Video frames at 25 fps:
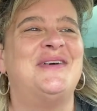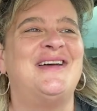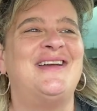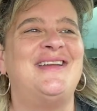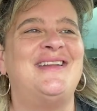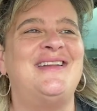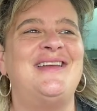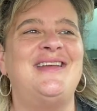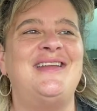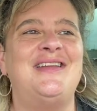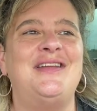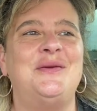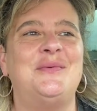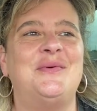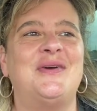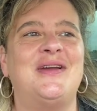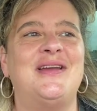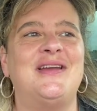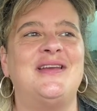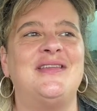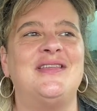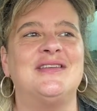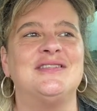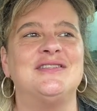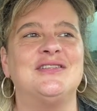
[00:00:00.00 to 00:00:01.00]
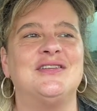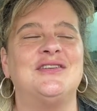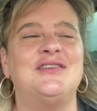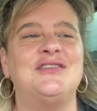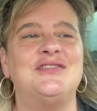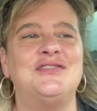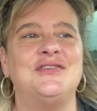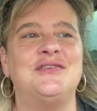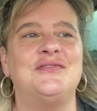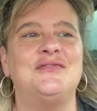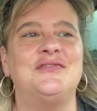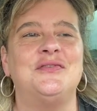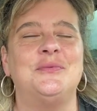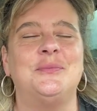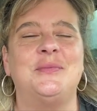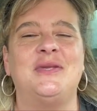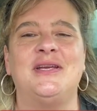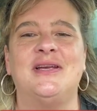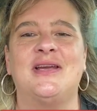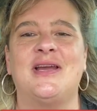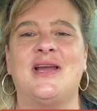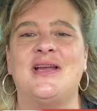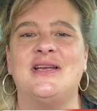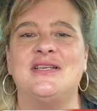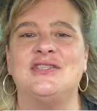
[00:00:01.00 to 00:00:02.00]
but anyway, that's going to do it for me,
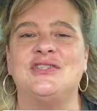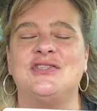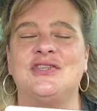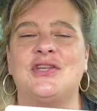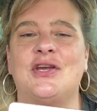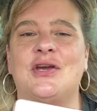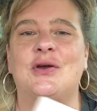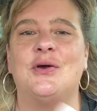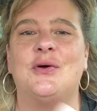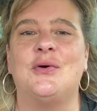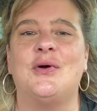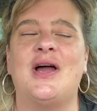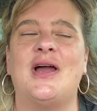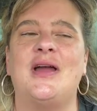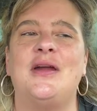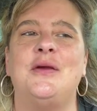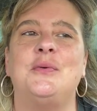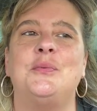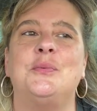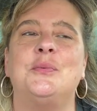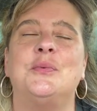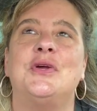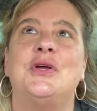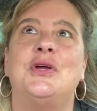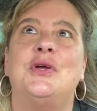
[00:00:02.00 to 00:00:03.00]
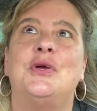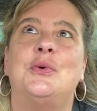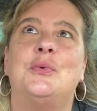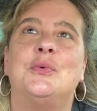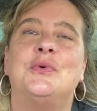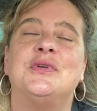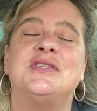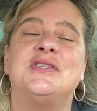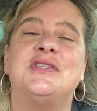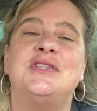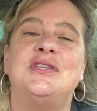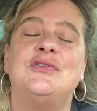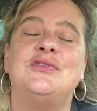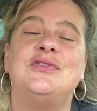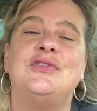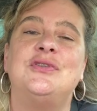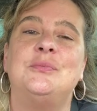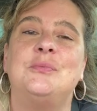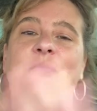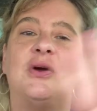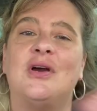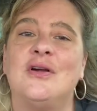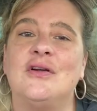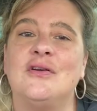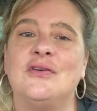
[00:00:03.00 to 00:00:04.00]
guys. So I will see you
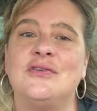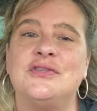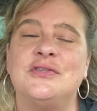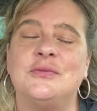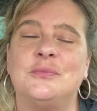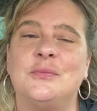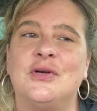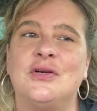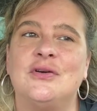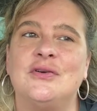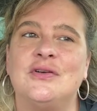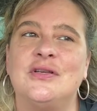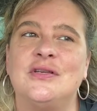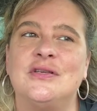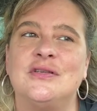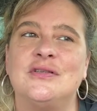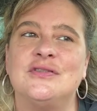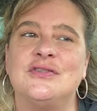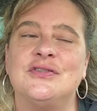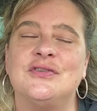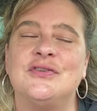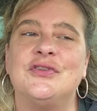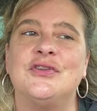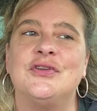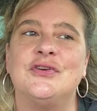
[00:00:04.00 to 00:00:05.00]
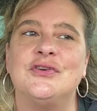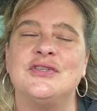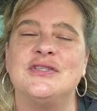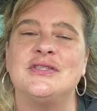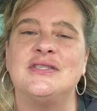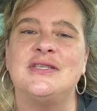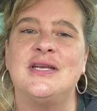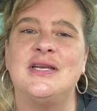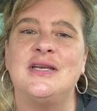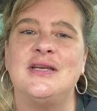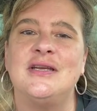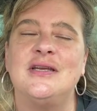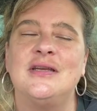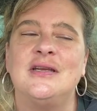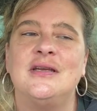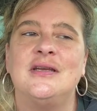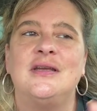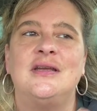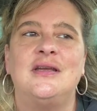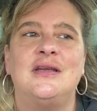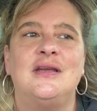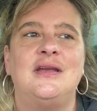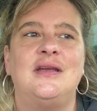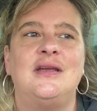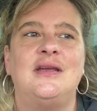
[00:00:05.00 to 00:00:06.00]
tomorrow. Tomorrow is Thursday
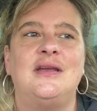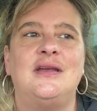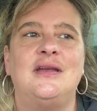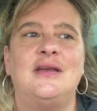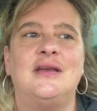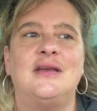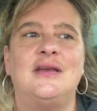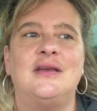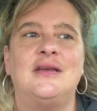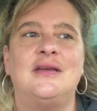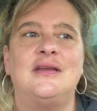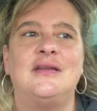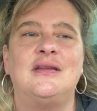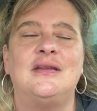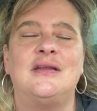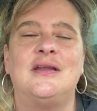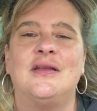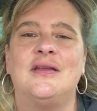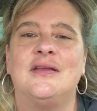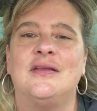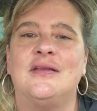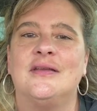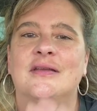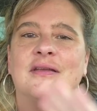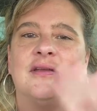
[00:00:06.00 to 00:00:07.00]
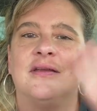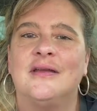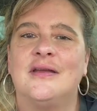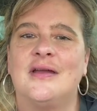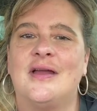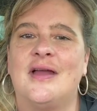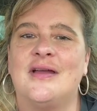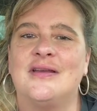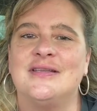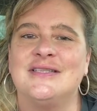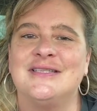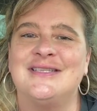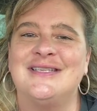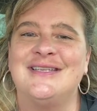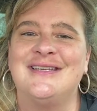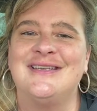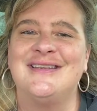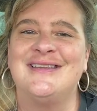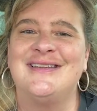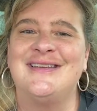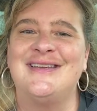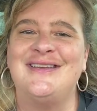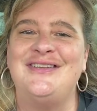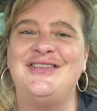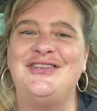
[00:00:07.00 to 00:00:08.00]
and I'll see you
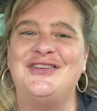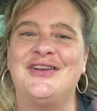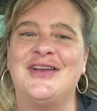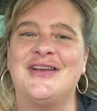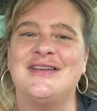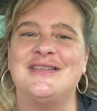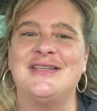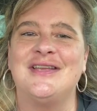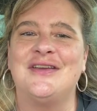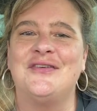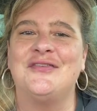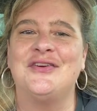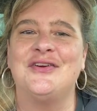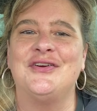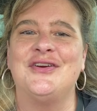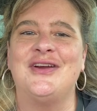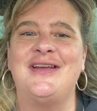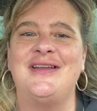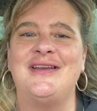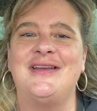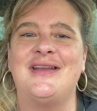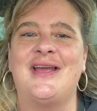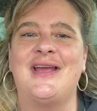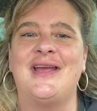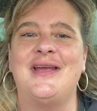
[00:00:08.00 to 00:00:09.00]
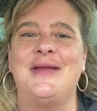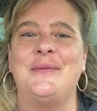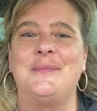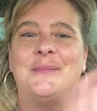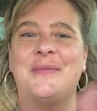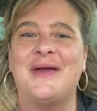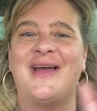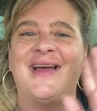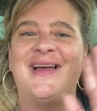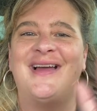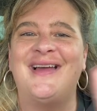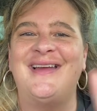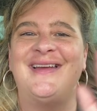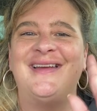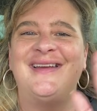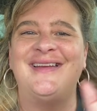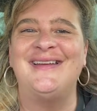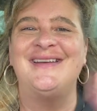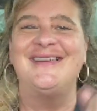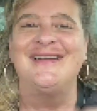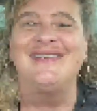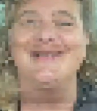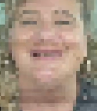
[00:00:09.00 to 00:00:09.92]
then. You guys have a great night. Bye.